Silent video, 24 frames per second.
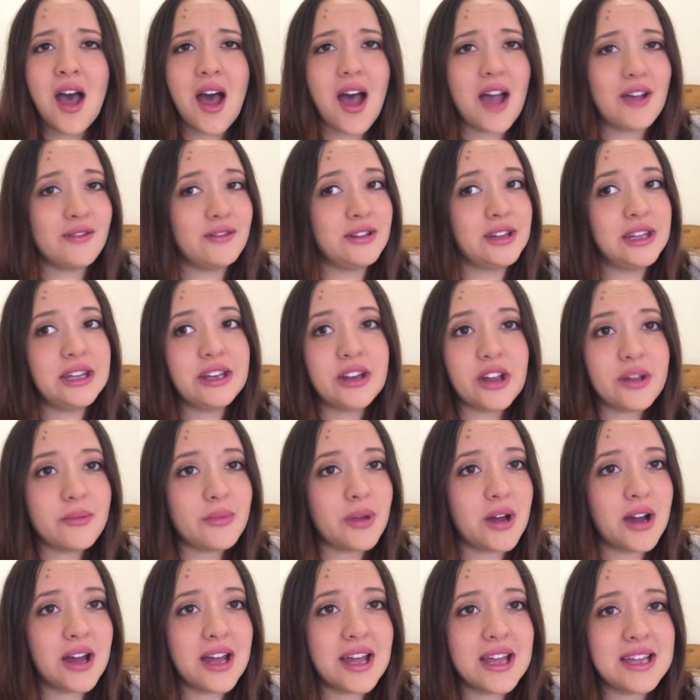I really don't
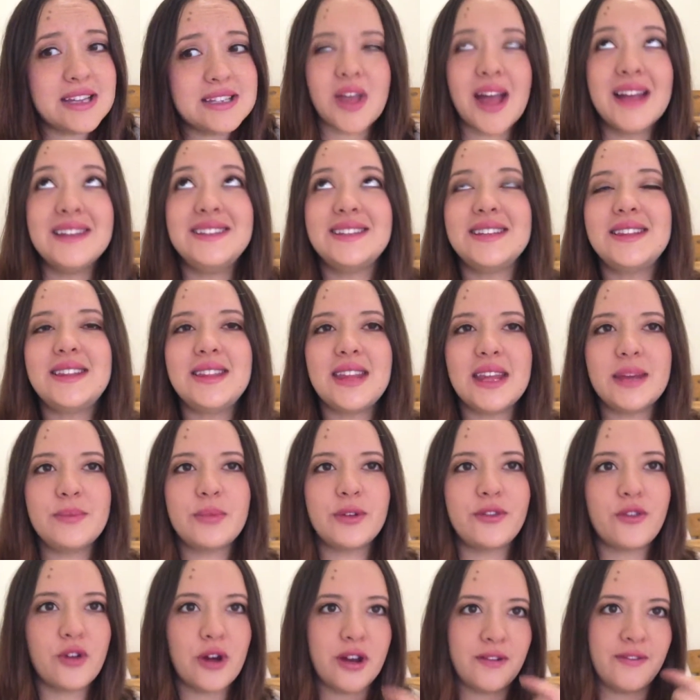mind. I did think
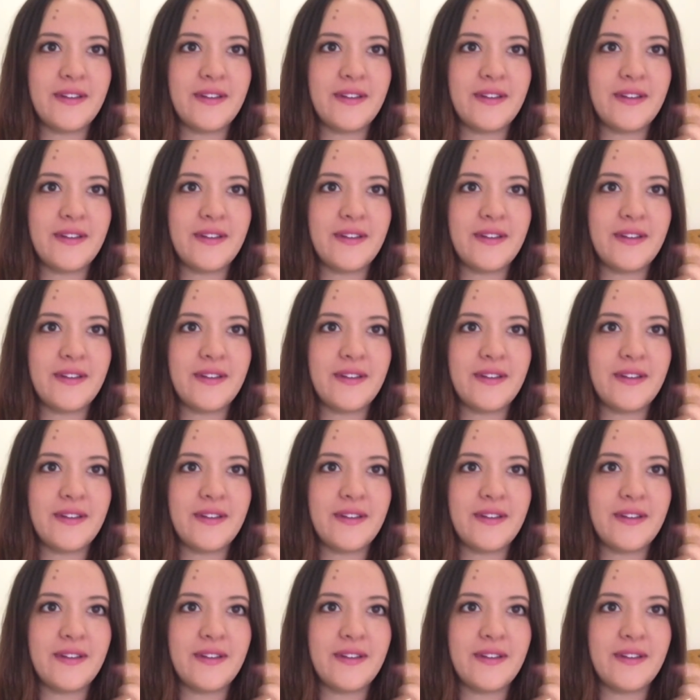before I